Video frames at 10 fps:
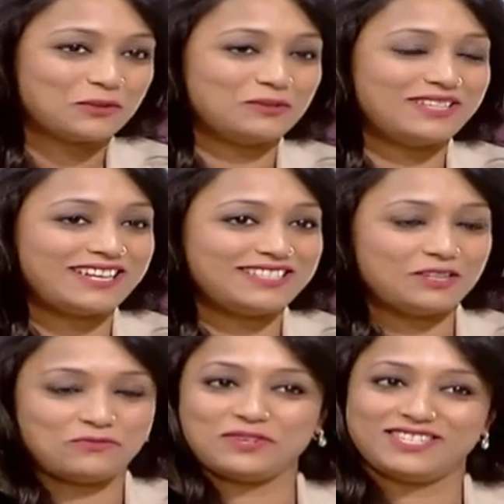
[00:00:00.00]
So that is the
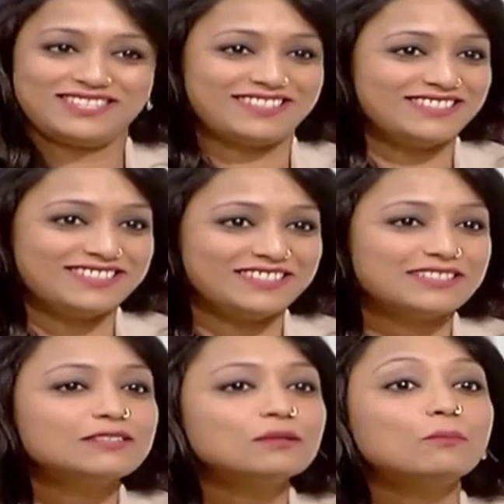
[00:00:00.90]
first,
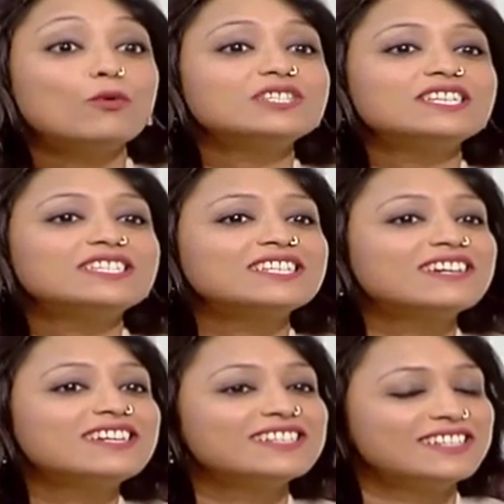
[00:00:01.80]
most
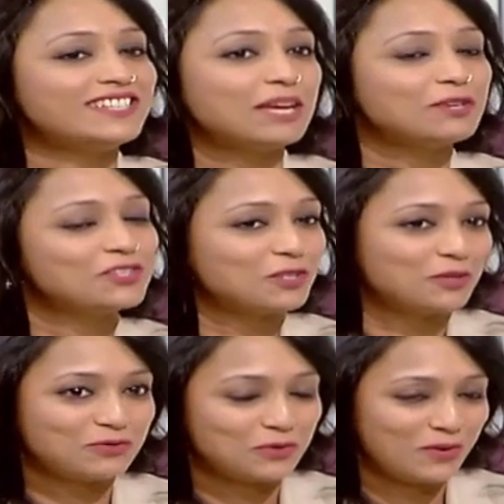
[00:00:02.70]
integral dimension
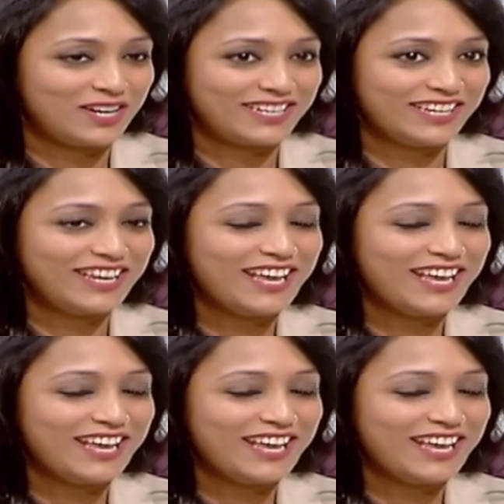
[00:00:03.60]
of quality.